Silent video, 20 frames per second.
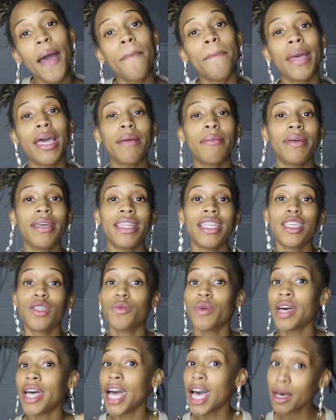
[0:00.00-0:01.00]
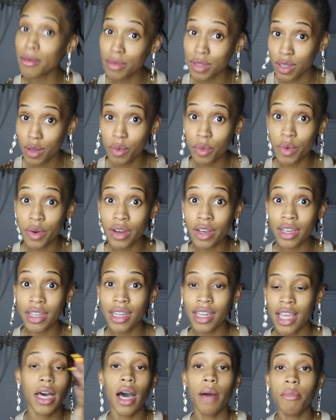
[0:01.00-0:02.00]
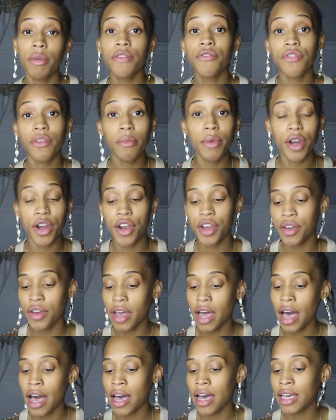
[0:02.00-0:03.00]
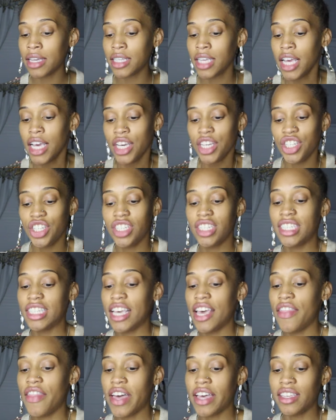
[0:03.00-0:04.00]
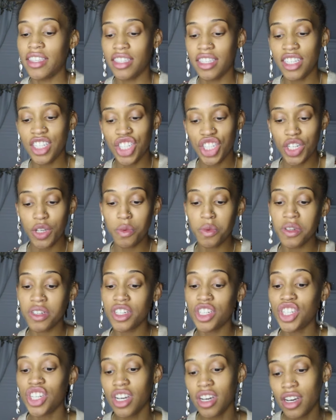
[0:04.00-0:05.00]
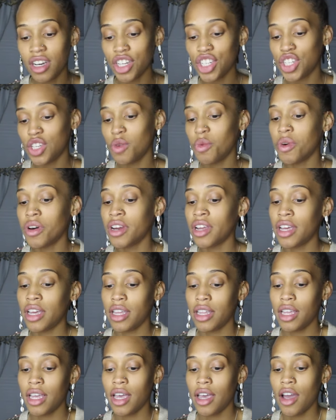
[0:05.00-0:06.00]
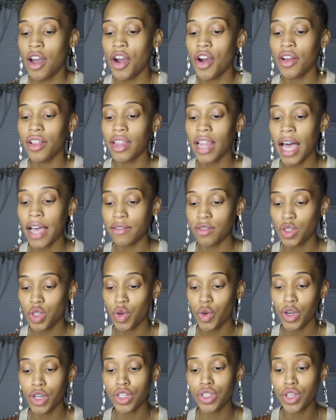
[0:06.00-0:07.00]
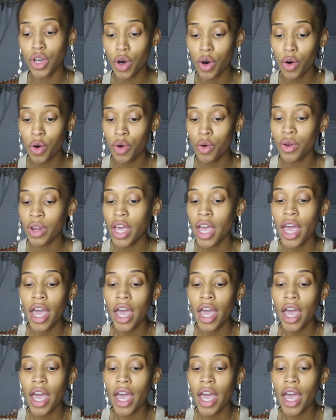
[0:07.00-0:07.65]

Maybe this will help someone. Coming from her, you guys, she said that since she was young, she wanted her life story told.